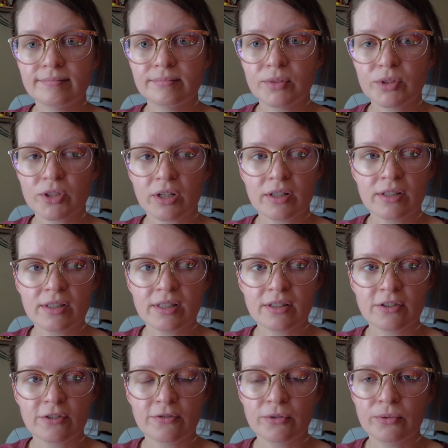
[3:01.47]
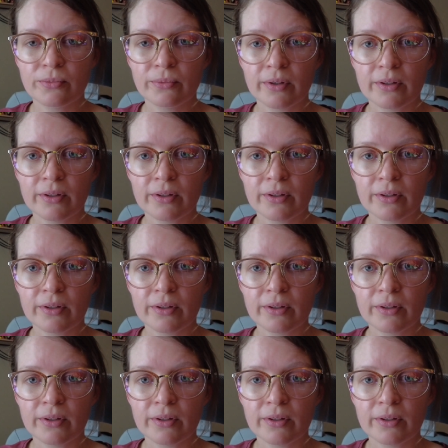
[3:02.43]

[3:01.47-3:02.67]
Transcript: Busch Gardens has their food and